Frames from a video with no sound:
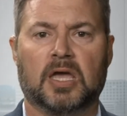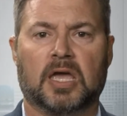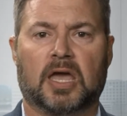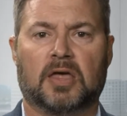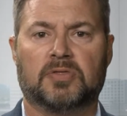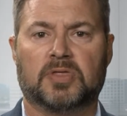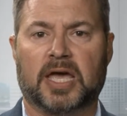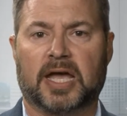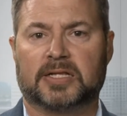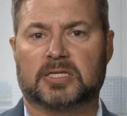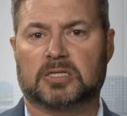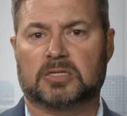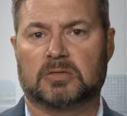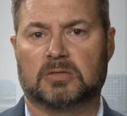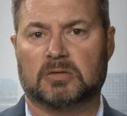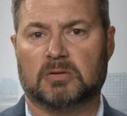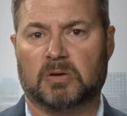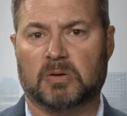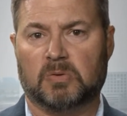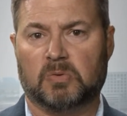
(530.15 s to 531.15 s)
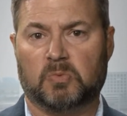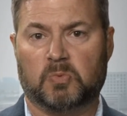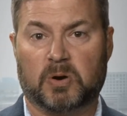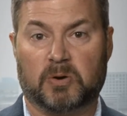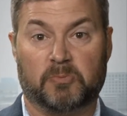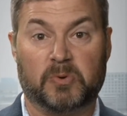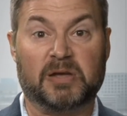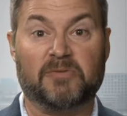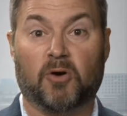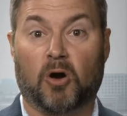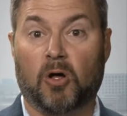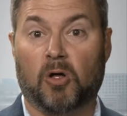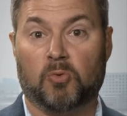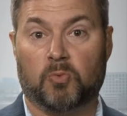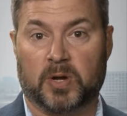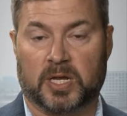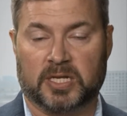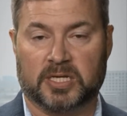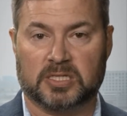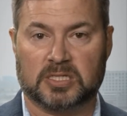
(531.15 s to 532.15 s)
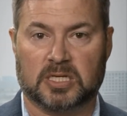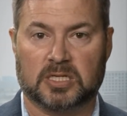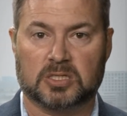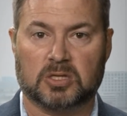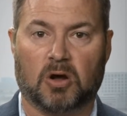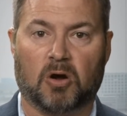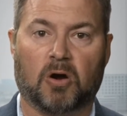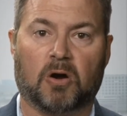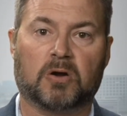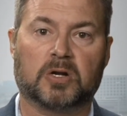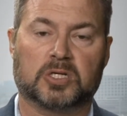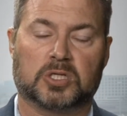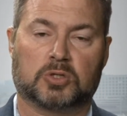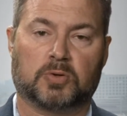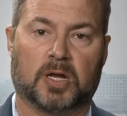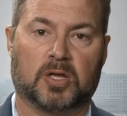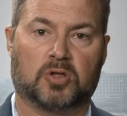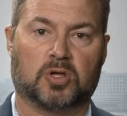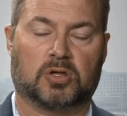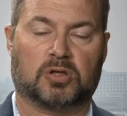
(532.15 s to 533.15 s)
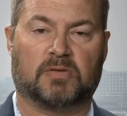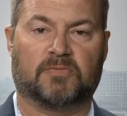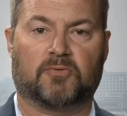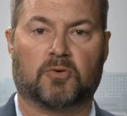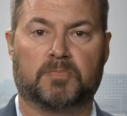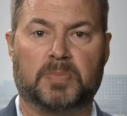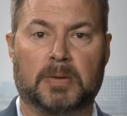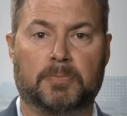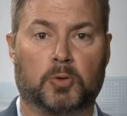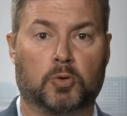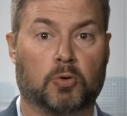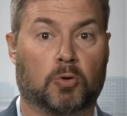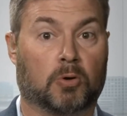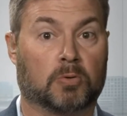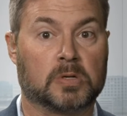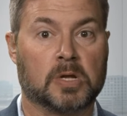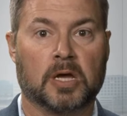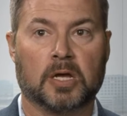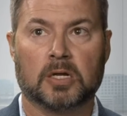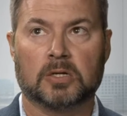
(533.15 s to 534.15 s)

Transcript: and that's what we've all witnessed is the hardest transition for people who